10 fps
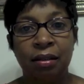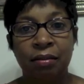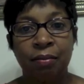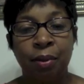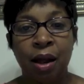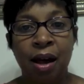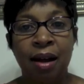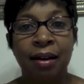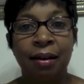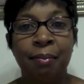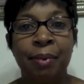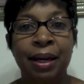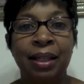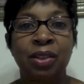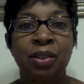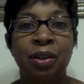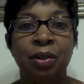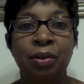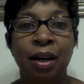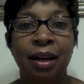blog, but it showed